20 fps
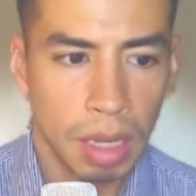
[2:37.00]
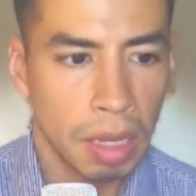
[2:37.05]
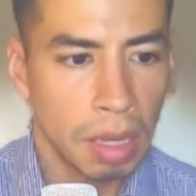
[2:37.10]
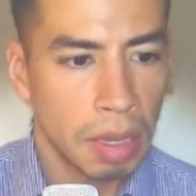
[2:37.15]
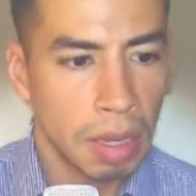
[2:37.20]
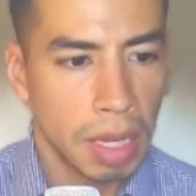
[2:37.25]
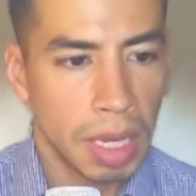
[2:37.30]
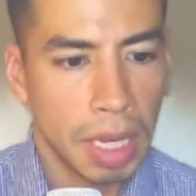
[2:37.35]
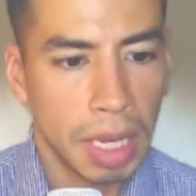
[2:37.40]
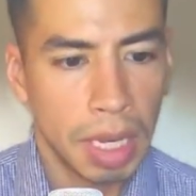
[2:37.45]

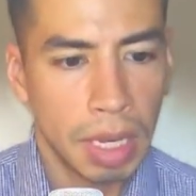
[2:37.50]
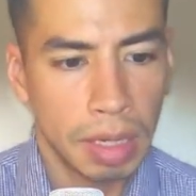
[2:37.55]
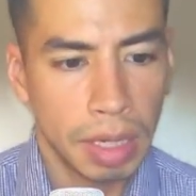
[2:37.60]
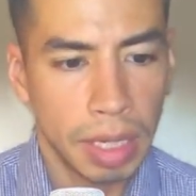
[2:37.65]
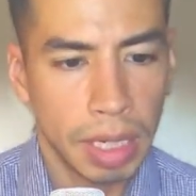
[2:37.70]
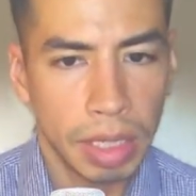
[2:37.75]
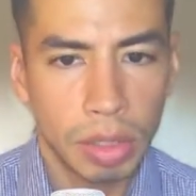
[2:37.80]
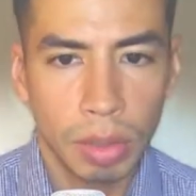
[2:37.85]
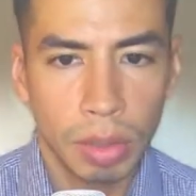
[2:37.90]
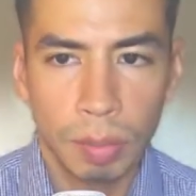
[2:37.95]
And it
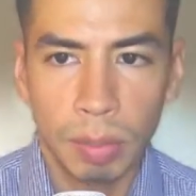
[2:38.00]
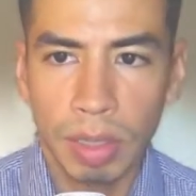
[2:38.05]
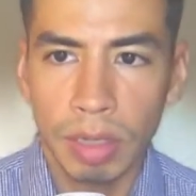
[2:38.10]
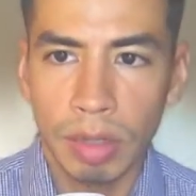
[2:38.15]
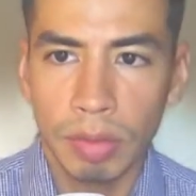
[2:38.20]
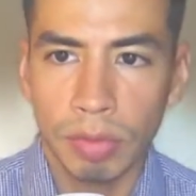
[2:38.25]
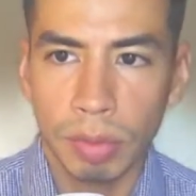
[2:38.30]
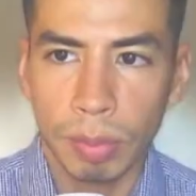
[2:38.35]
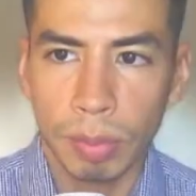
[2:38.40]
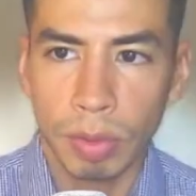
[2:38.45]
could be
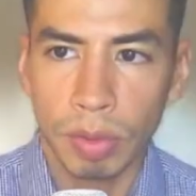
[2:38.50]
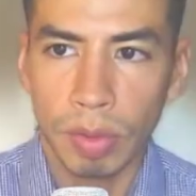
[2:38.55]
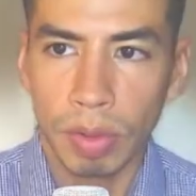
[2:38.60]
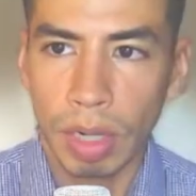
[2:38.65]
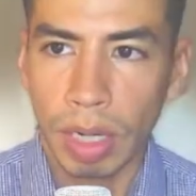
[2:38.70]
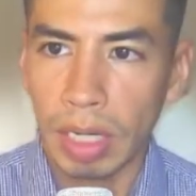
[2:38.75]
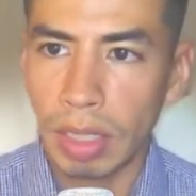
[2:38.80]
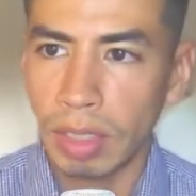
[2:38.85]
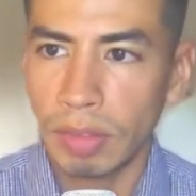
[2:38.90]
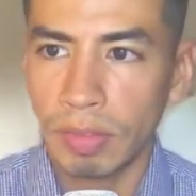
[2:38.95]
from a
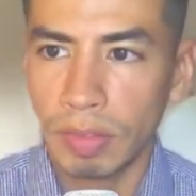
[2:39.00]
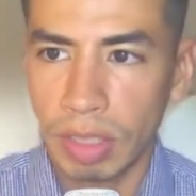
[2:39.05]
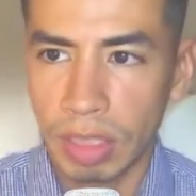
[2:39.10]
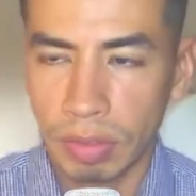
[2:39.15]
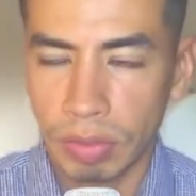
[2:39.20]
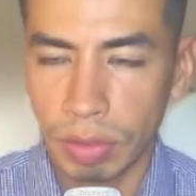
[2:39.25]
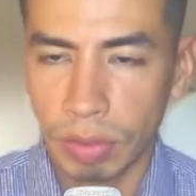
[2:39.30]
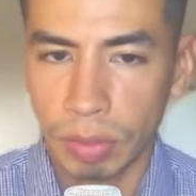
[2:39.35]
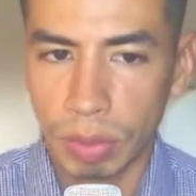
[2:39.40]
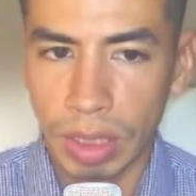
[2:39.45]
variety of
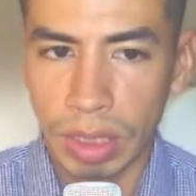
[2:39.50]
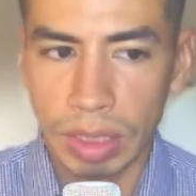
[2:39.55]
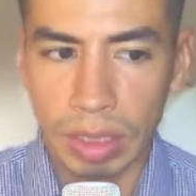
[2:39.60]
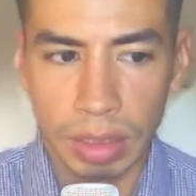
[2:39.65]
different reasons.